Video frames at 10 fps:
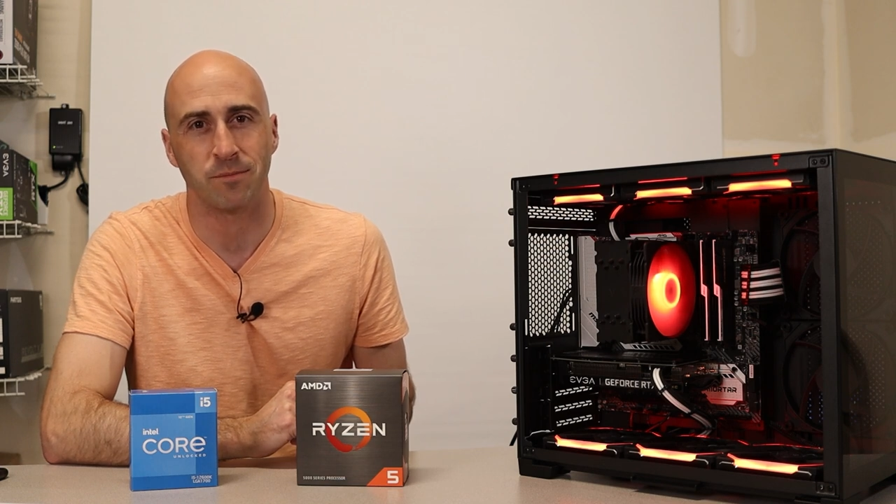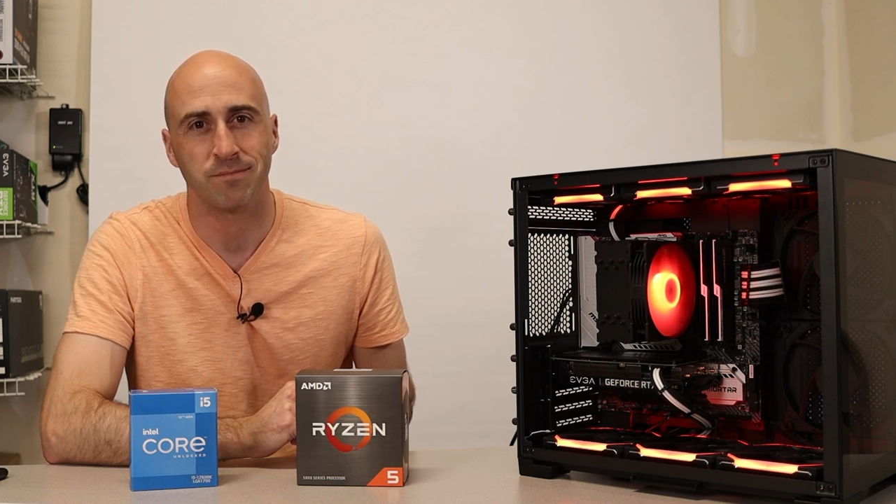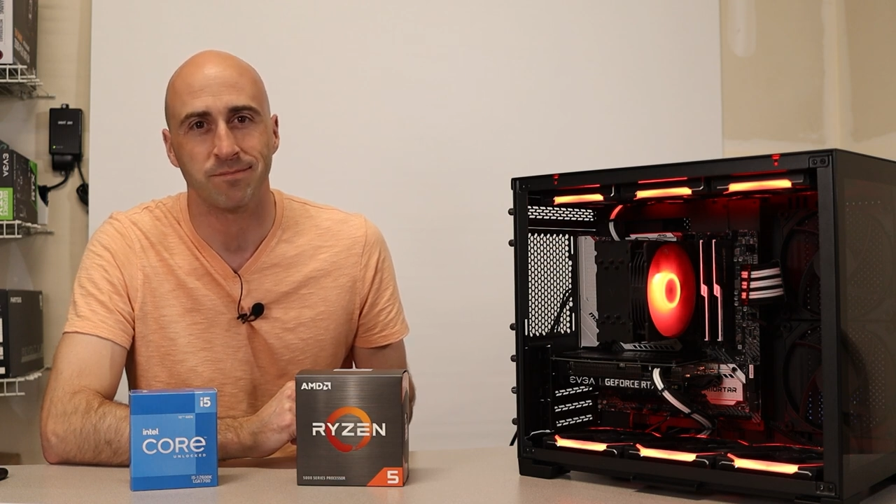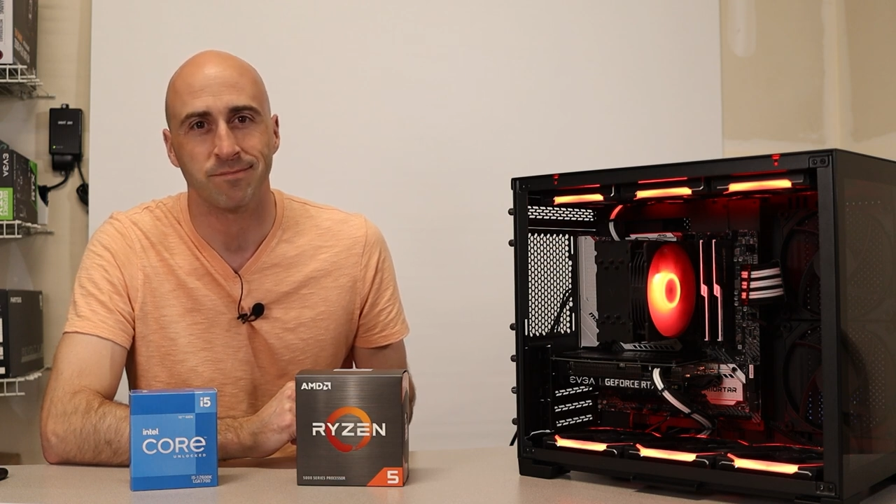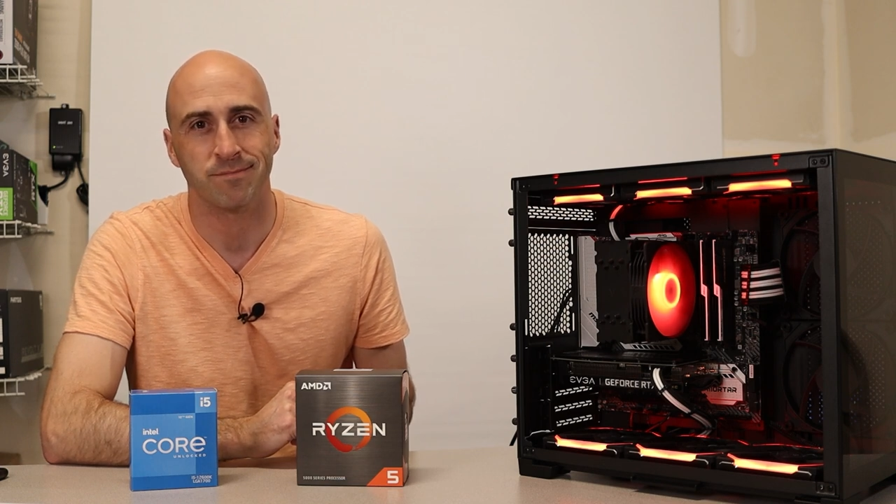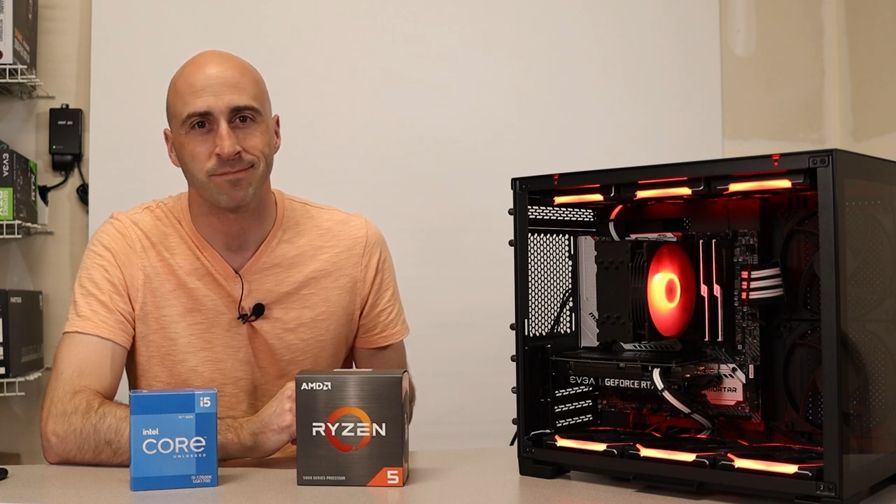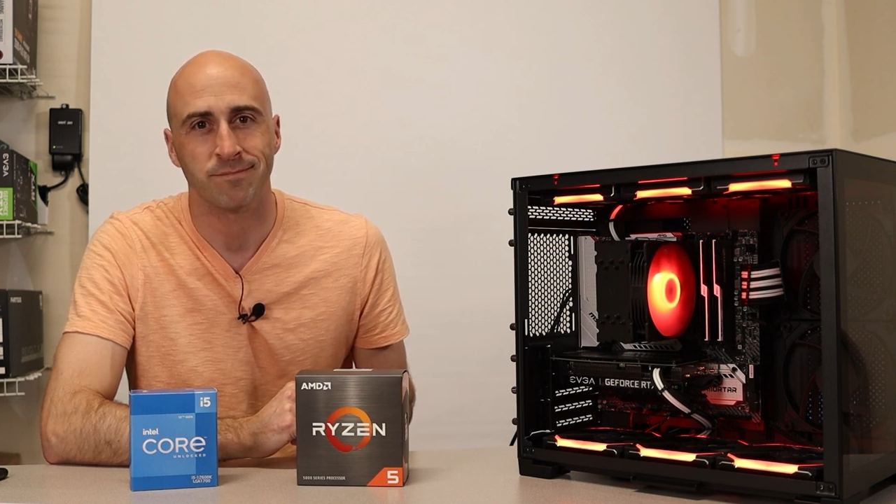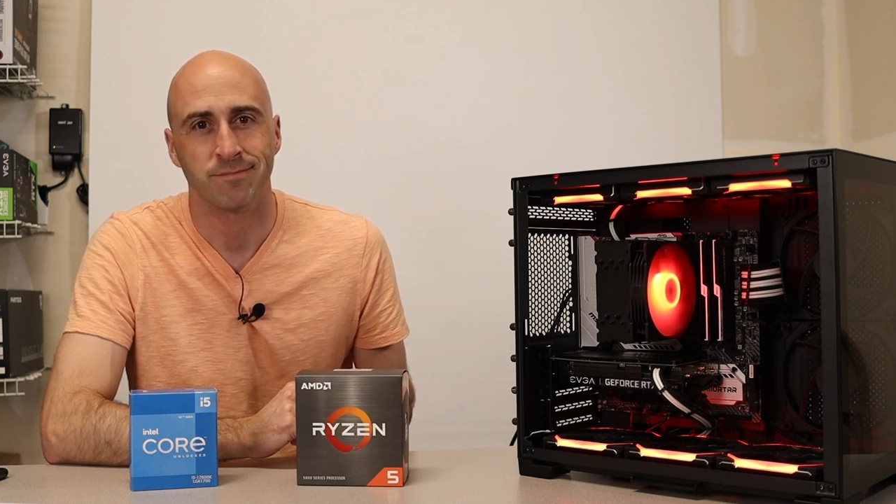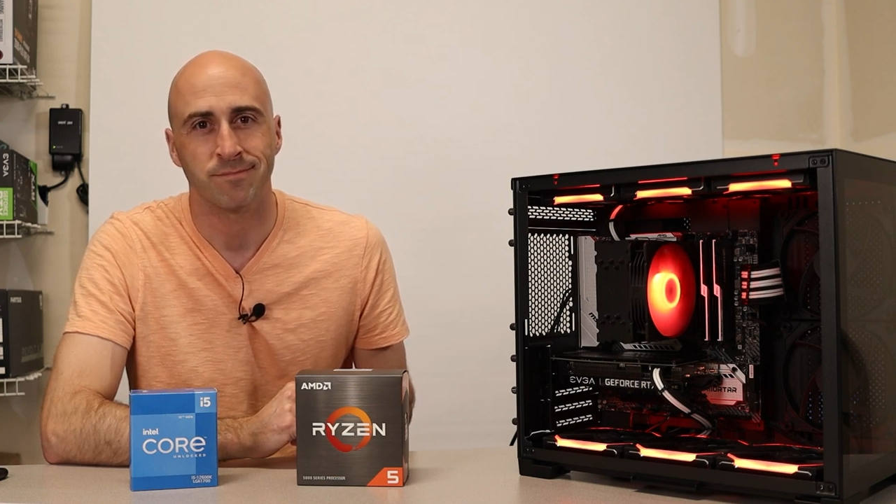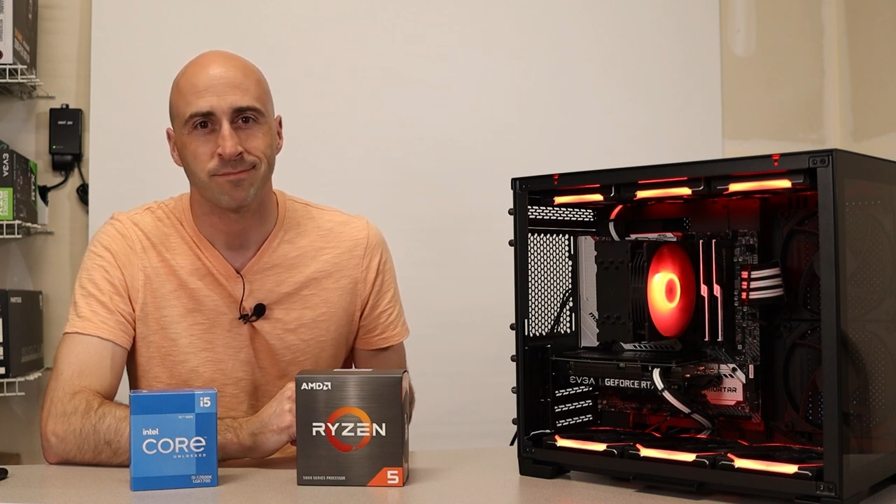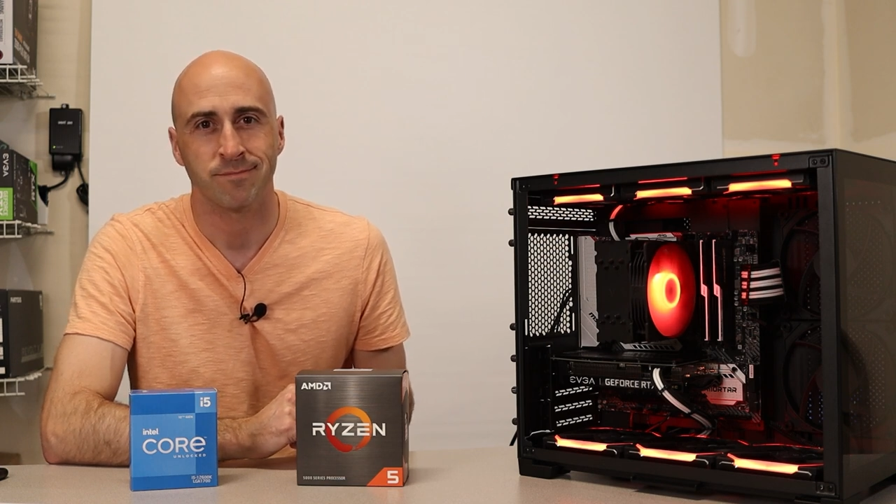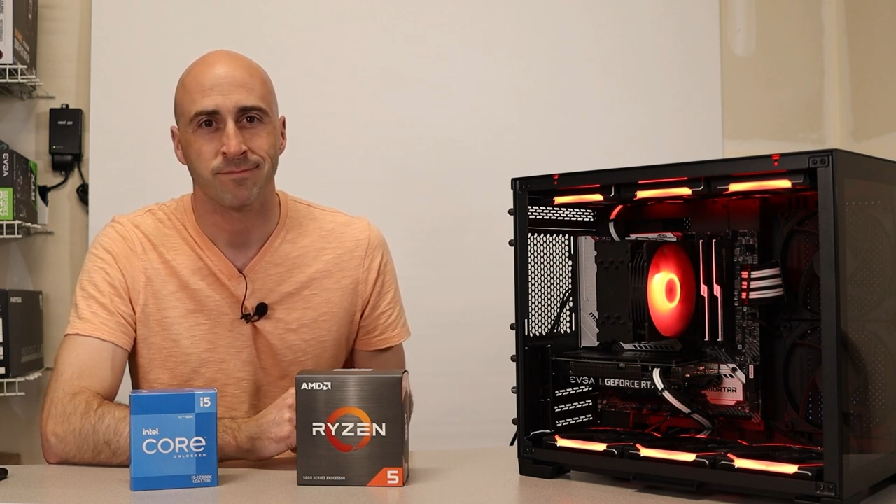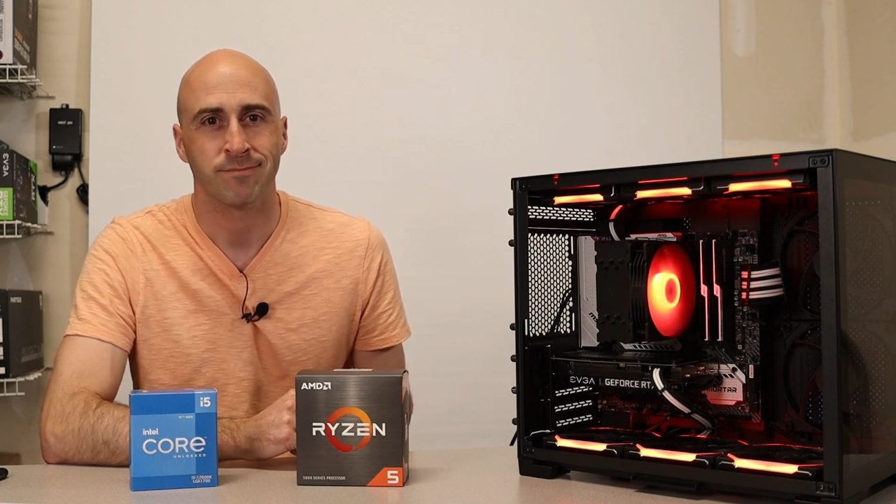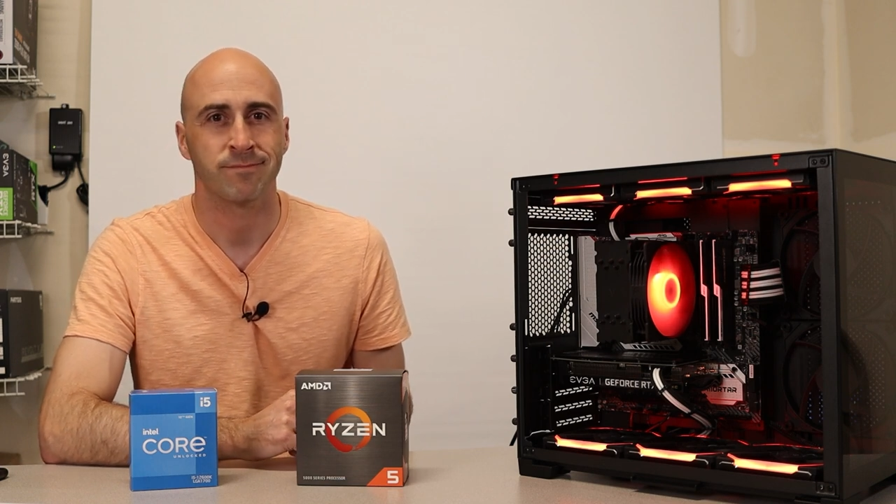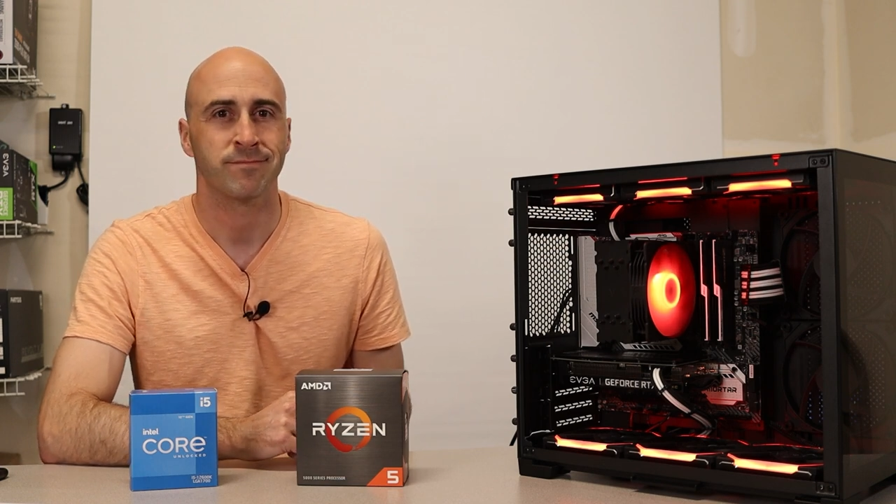We're never
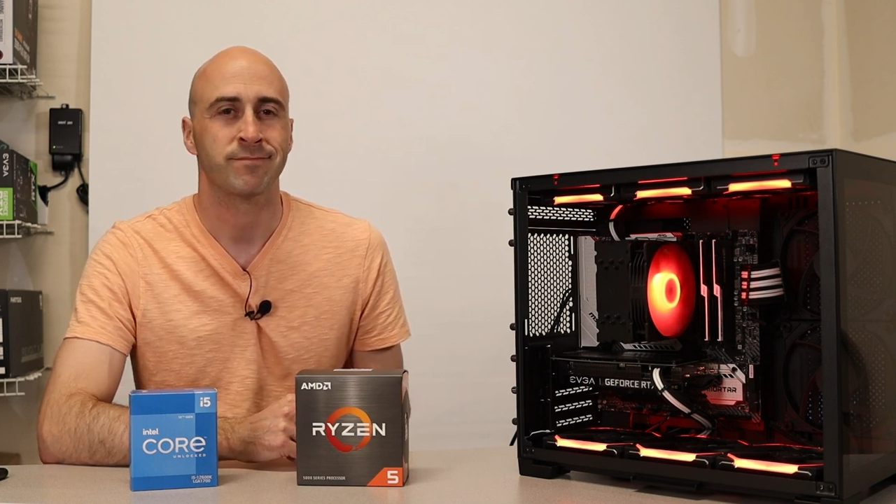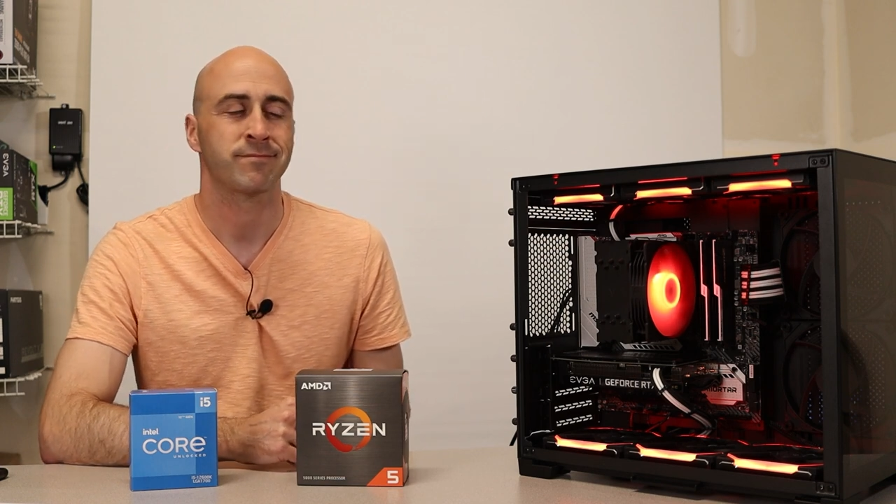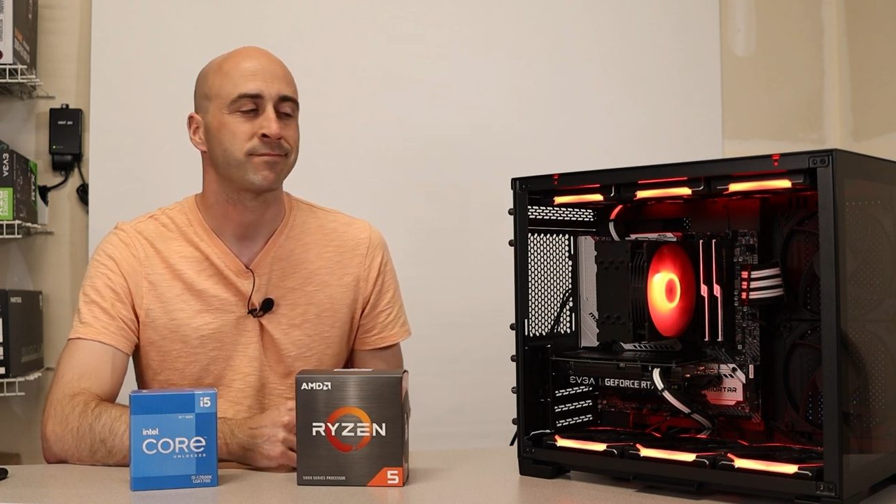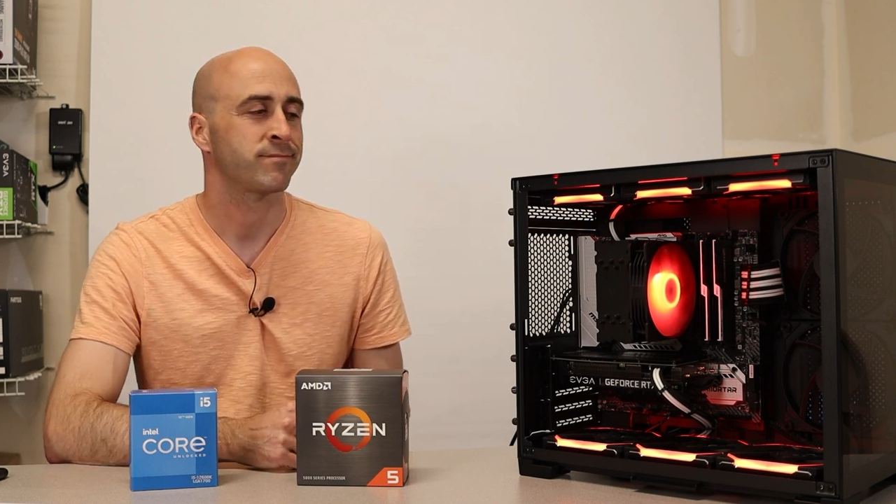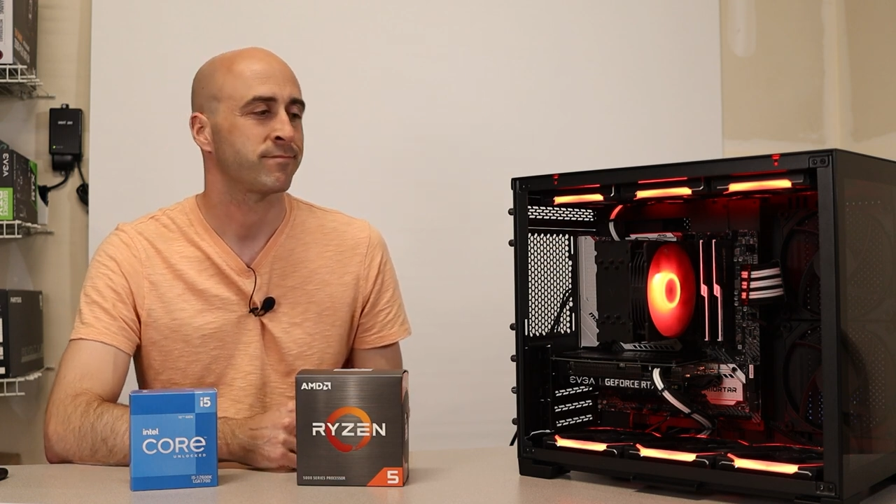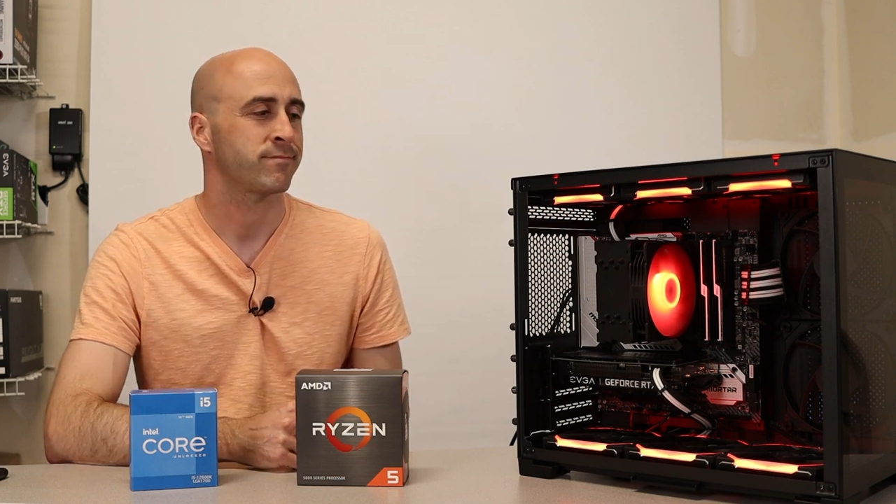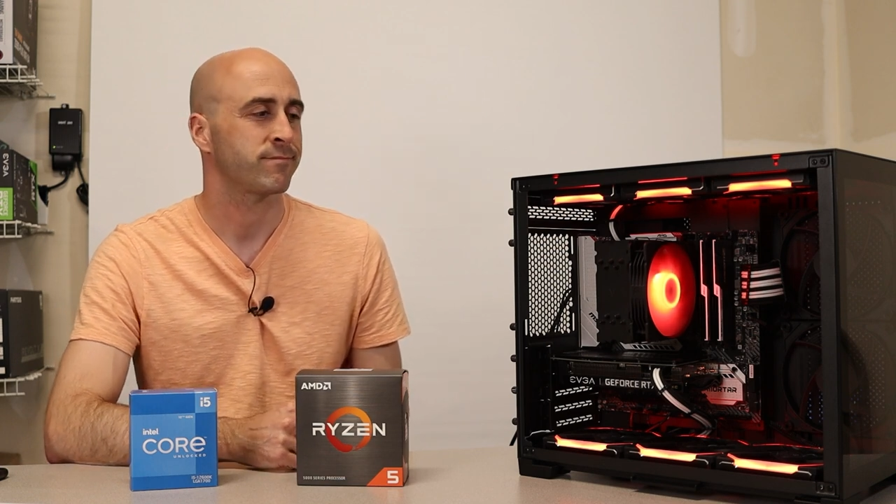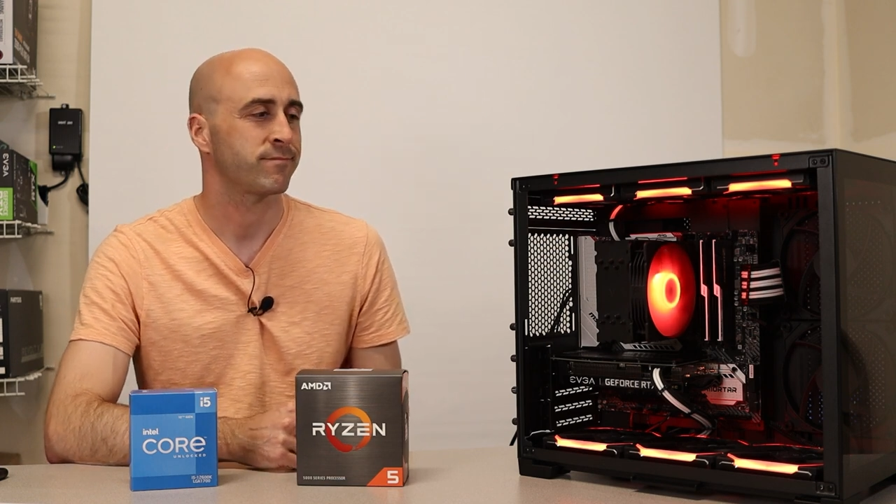meant to last,